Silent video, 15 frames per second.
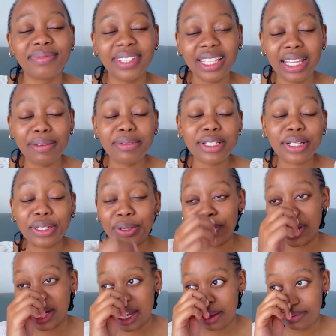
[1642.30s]
let me tell you
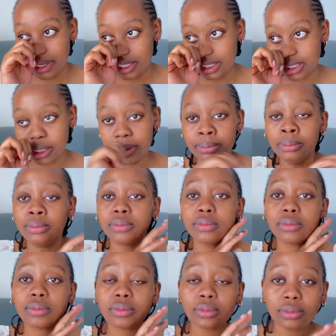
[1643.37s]
what happened.
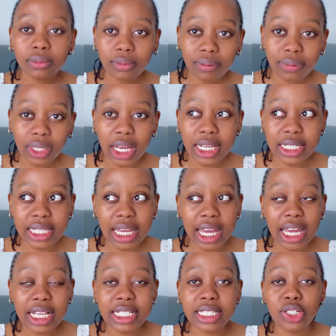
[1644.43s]
It's
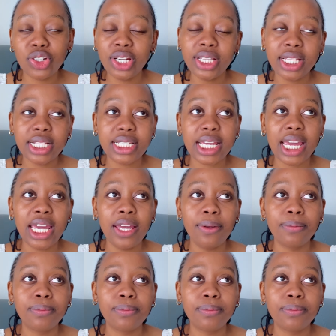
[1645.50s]
during the day.